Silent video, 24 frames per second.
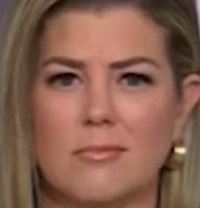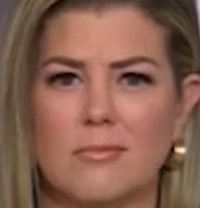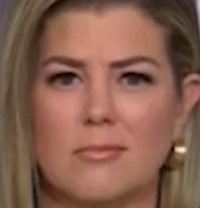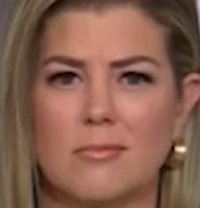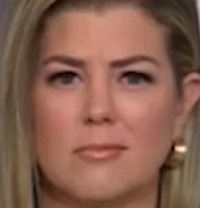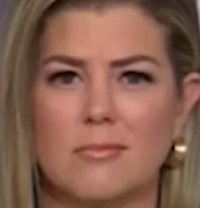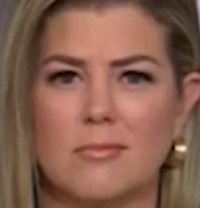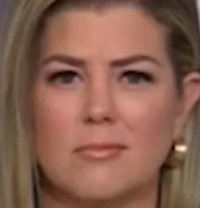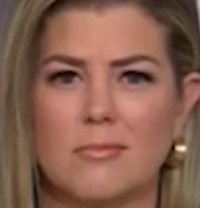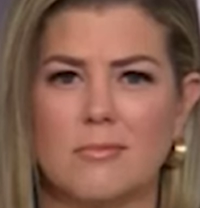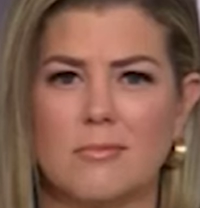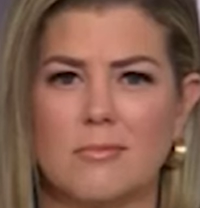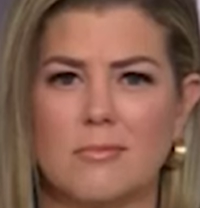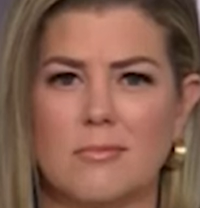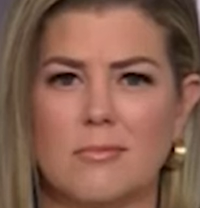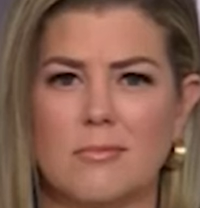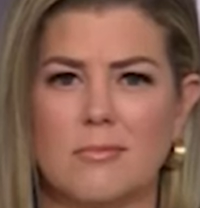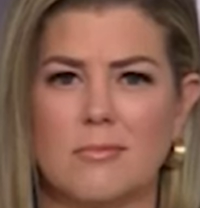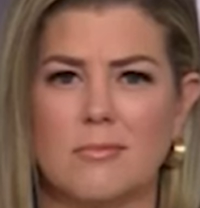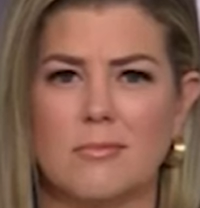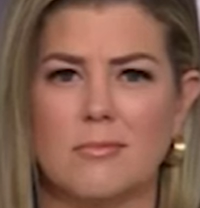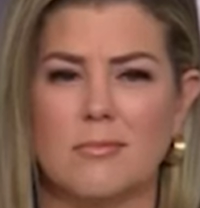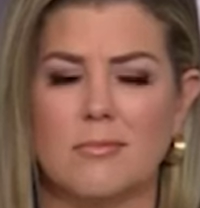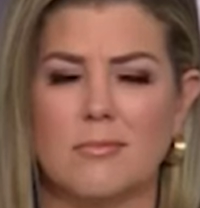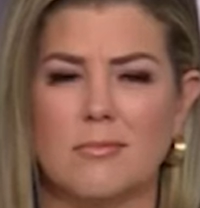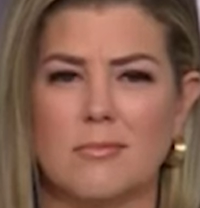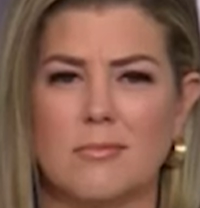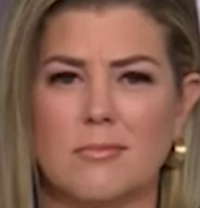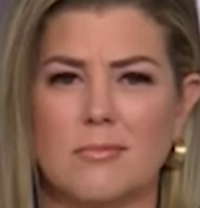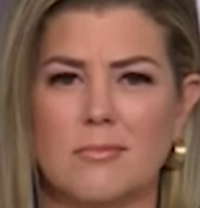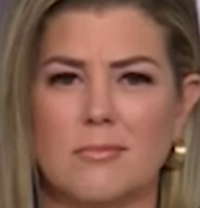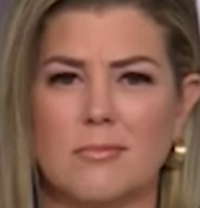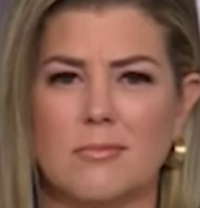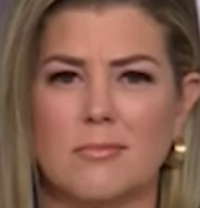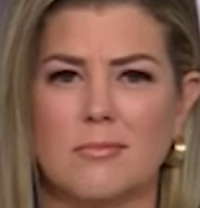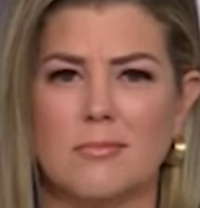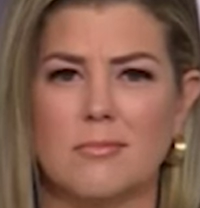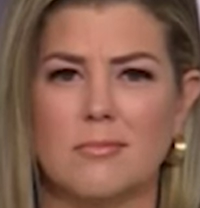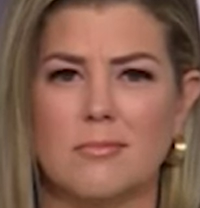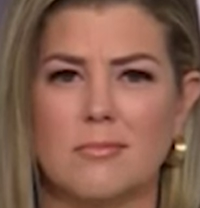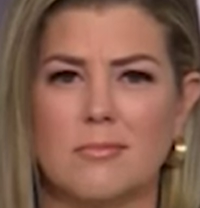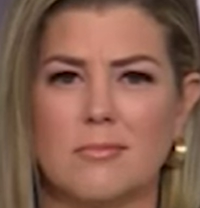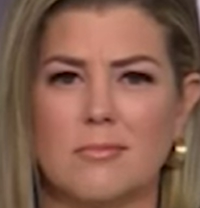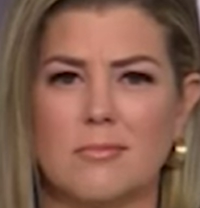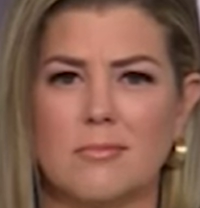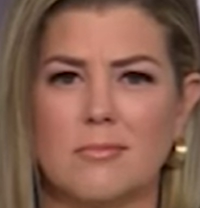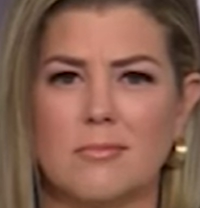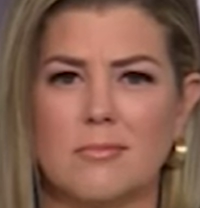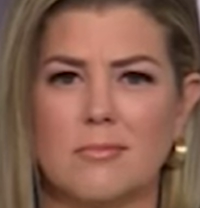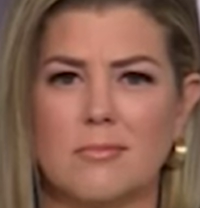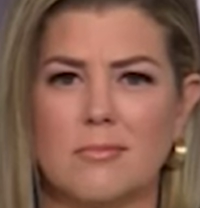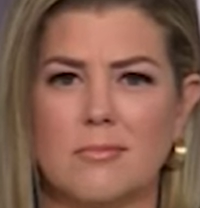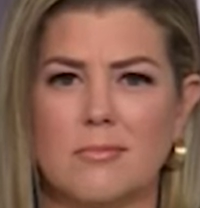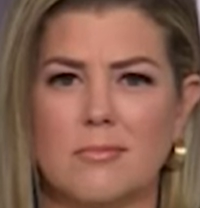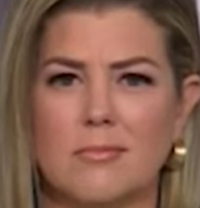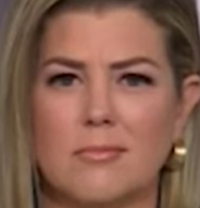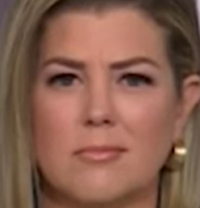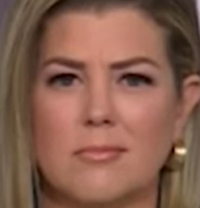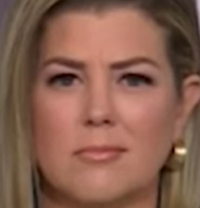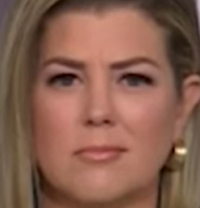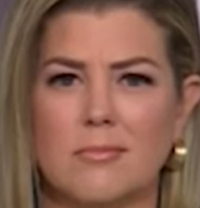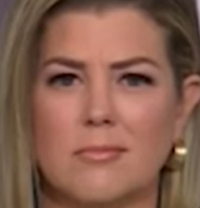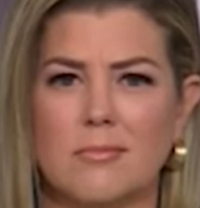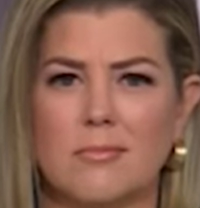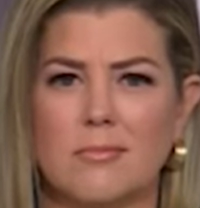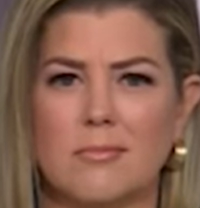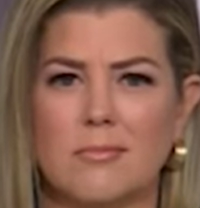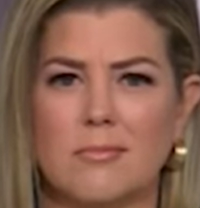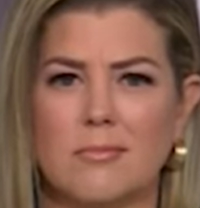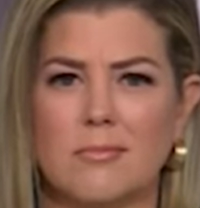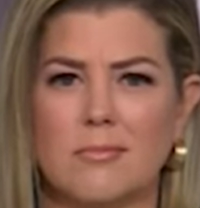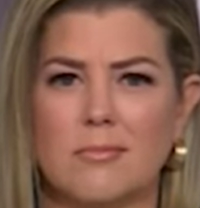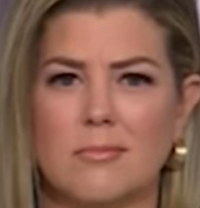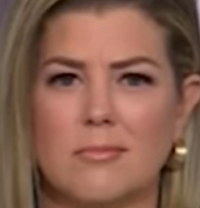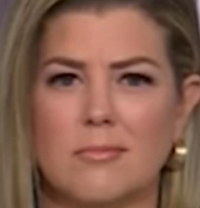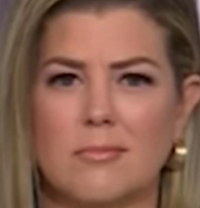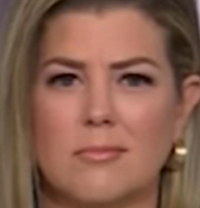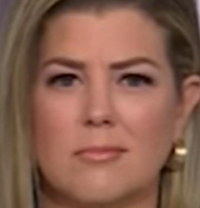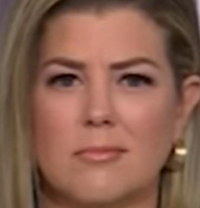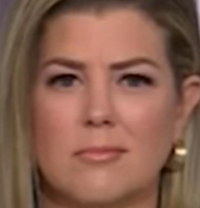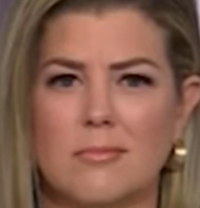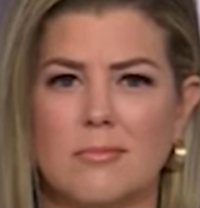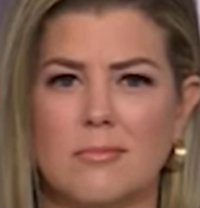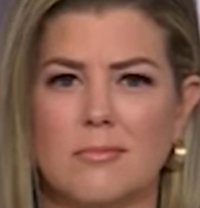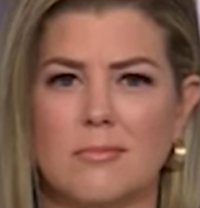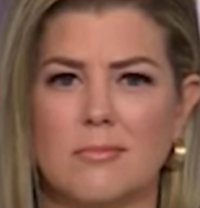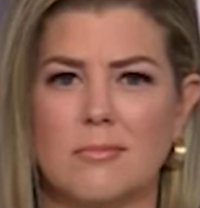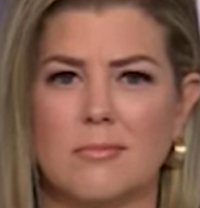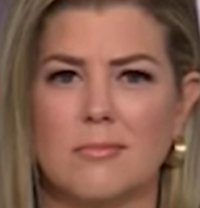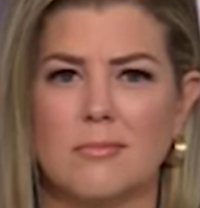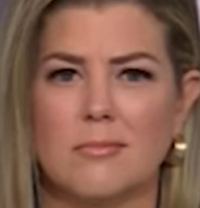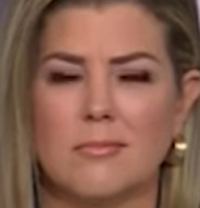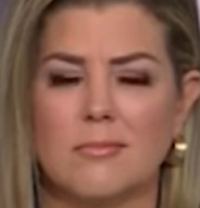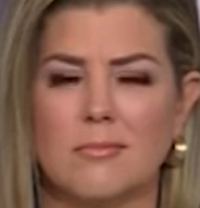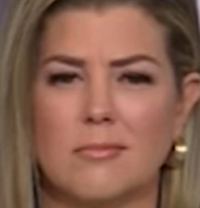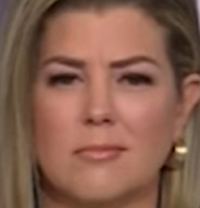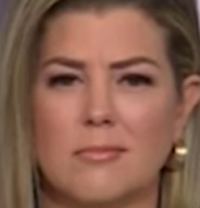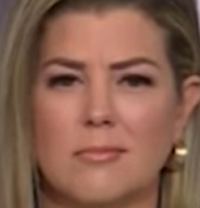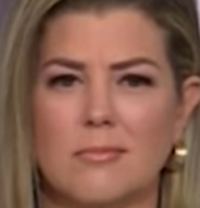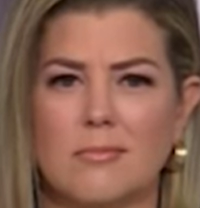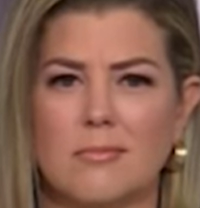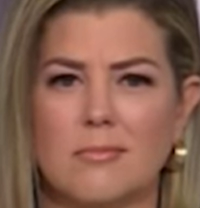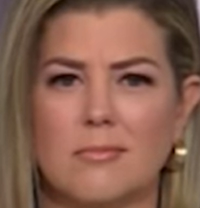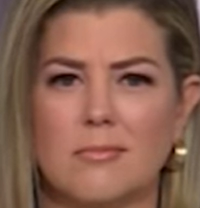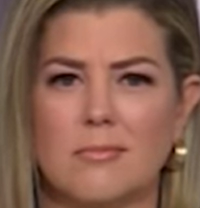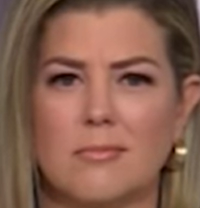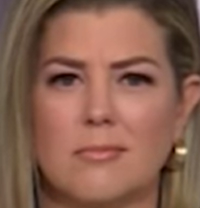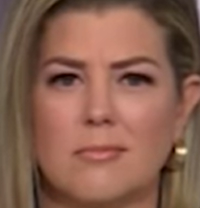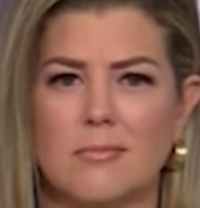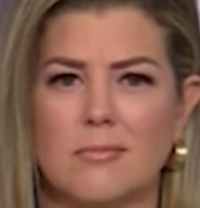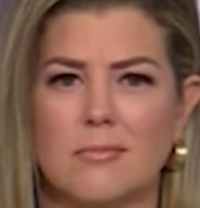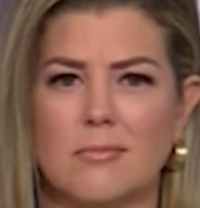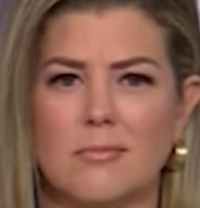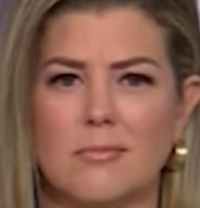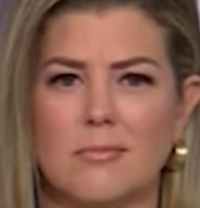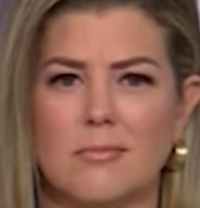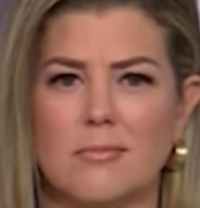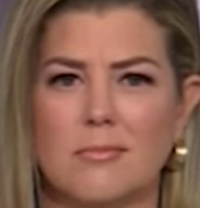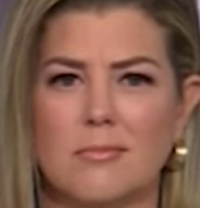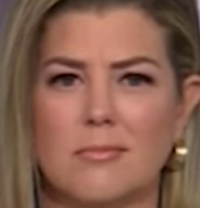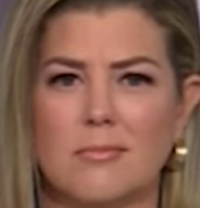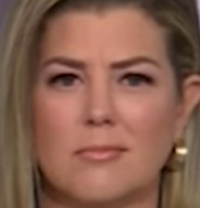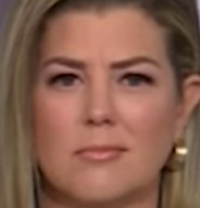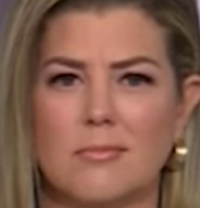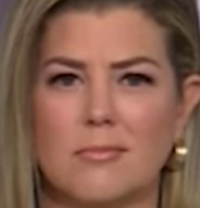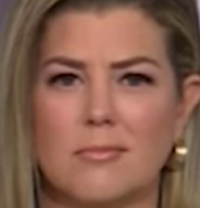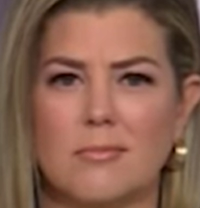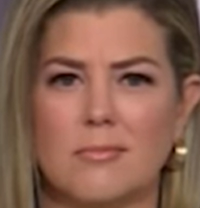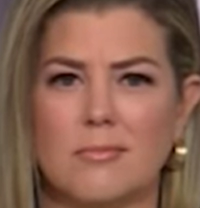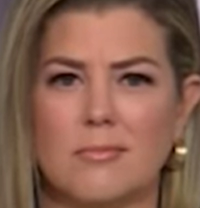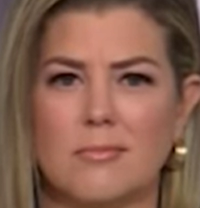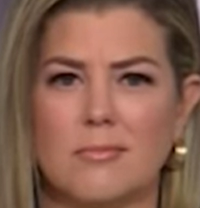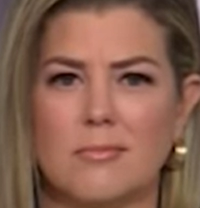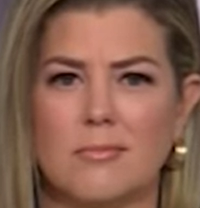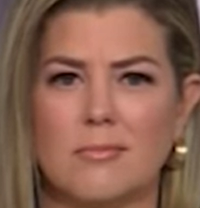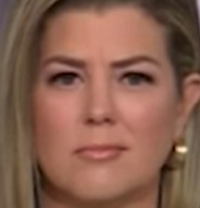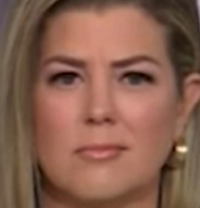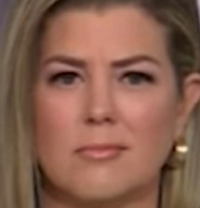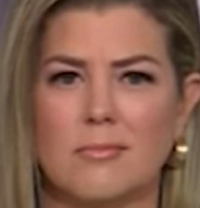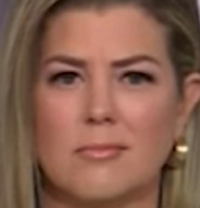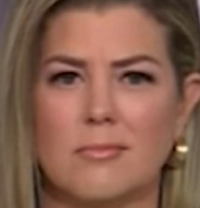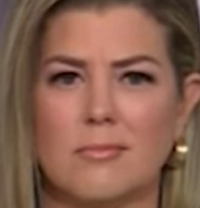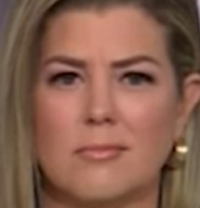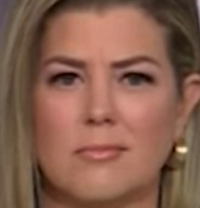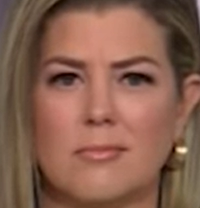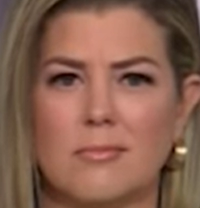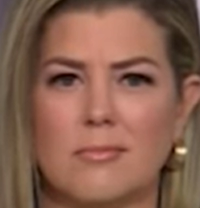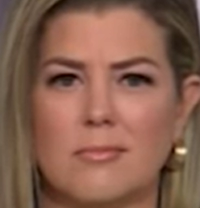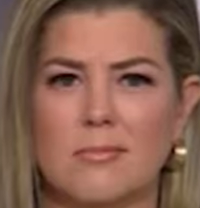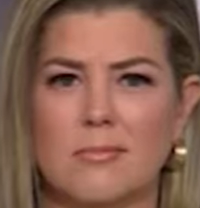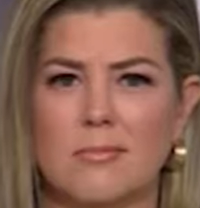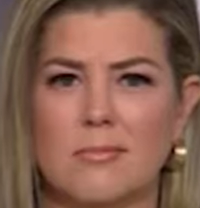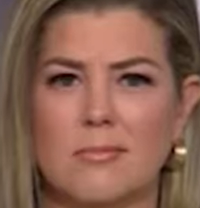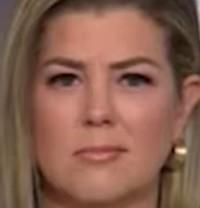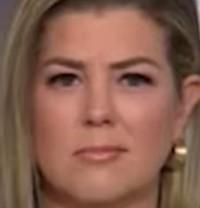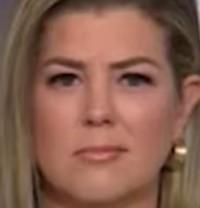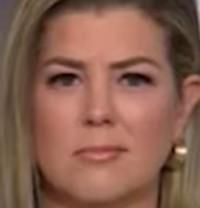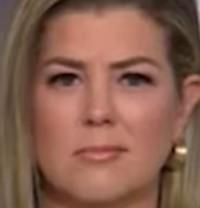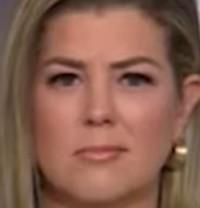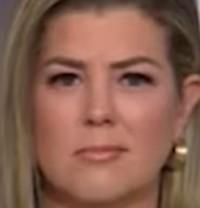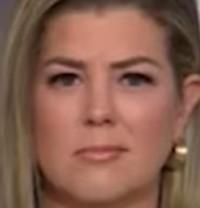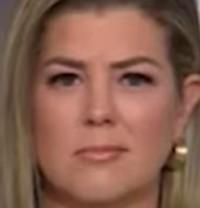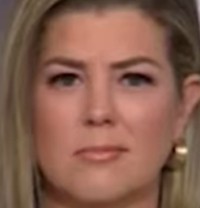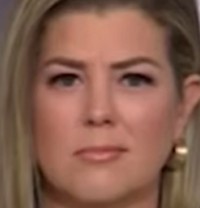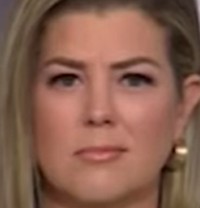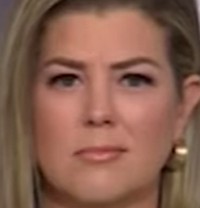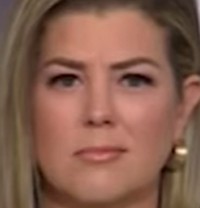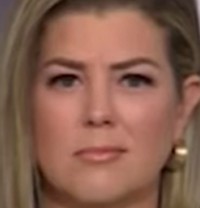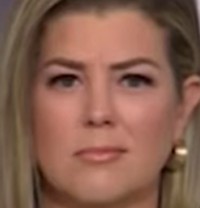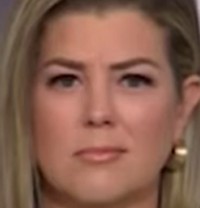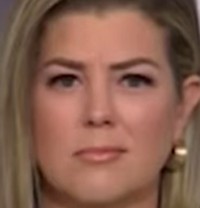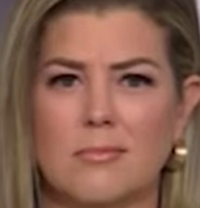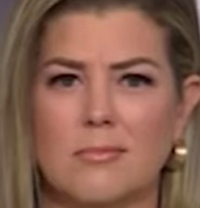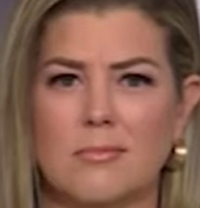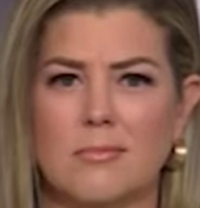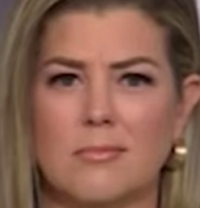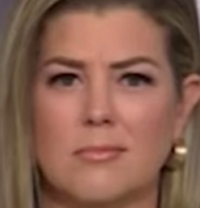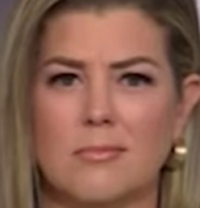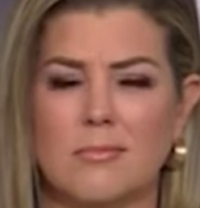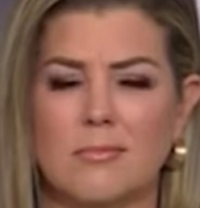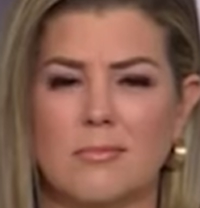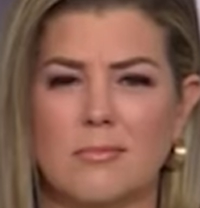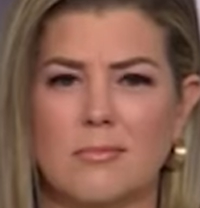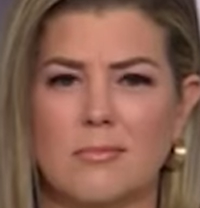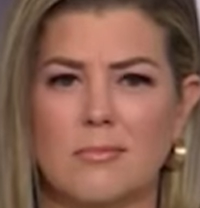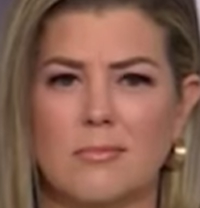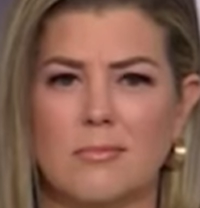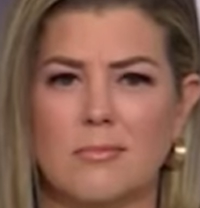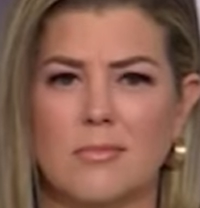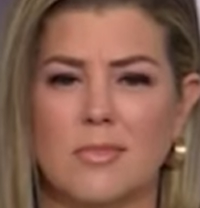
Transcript: [no speech]